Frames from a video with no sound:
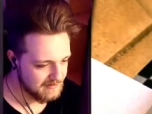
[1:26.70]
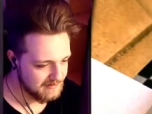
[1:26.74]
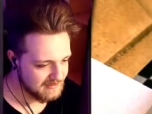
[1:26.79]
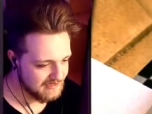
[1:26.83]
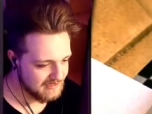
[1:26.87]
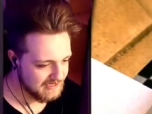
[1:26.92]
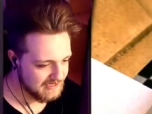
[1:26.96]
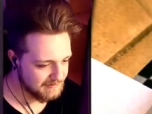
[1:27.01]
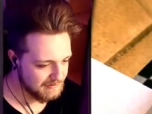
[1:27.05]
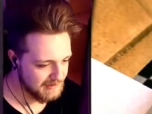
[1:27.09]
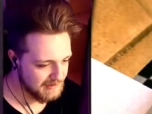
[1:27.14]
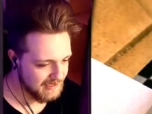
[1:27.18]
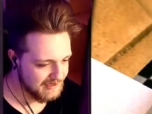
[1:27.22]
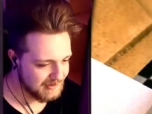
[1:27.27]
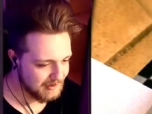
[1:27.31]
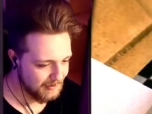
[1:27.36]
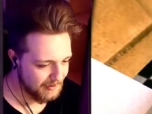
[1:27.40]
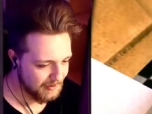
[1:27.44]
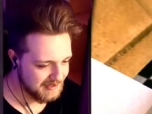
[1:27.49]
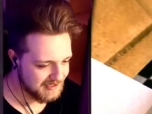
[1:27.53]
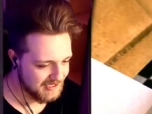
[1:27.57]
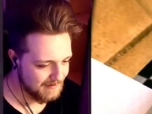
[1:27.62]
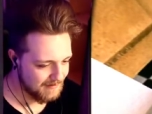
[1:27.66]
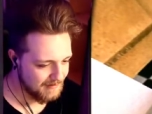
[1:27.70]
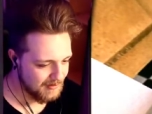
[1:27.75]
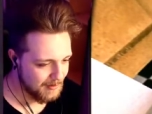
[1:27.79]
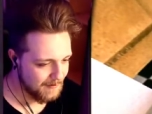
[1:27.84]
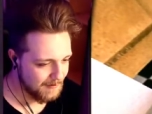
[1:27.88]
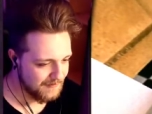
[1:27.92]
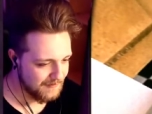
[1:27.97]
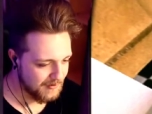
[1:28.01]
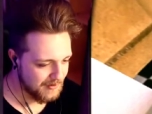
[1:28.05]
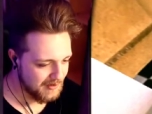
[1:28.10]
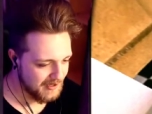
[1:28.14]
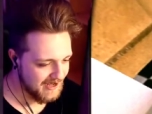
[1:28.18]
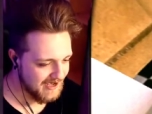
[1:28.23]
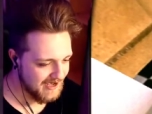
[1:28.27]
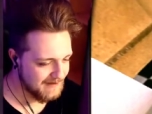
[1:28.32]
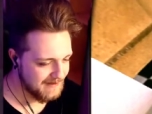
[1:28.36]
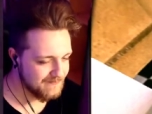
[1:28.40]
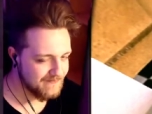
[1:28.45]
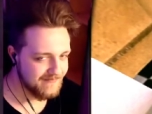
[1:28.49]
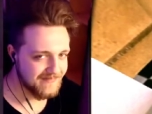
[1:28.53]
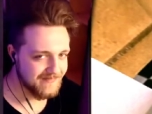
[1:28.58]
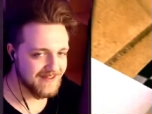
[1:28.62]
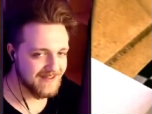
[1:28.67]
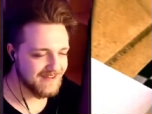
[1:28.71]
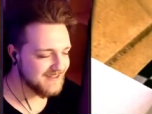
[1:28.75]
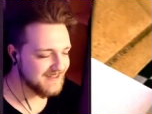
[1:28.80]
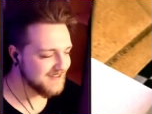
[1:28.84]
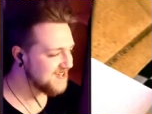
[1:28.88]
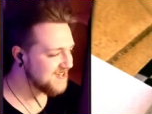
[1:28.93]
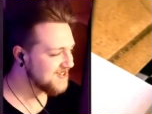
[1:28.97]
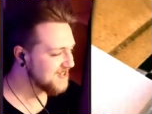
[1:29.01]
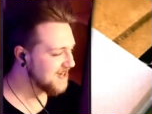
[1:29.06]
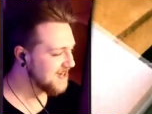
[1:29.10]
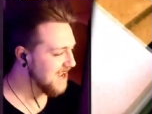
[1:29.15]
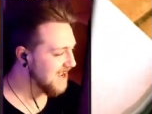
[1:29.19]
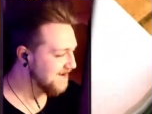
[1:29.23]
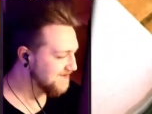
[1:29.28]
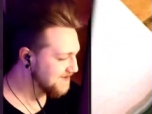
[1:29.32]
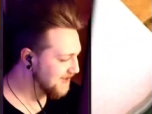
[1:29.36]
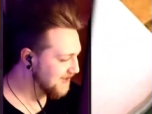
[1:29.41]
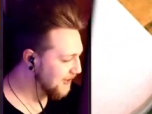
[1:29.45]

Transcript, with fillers: Such a reliance soda to keep me up through the day. Ashamed,